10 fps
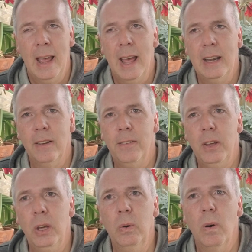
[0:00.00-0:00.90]
And if
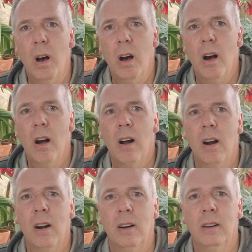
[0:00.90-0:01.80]
you
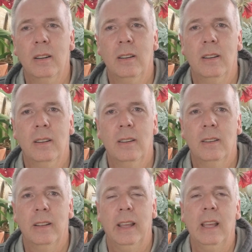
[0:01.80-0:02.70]
are
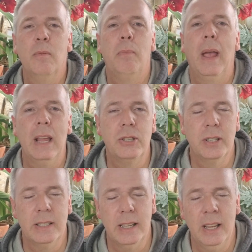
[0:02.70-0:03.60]

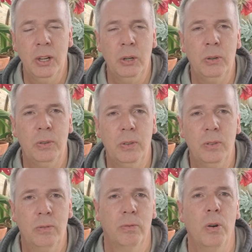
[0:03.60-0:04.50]
impatient in
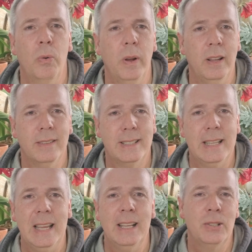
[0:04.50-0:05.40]
growing
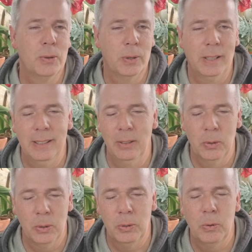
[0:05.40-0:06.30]
seeds or
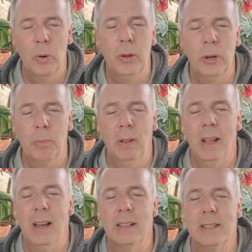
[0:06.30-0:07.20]
growing your
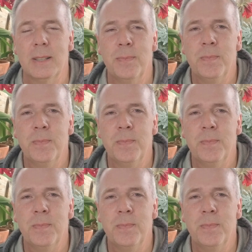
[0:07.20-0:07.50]
plants,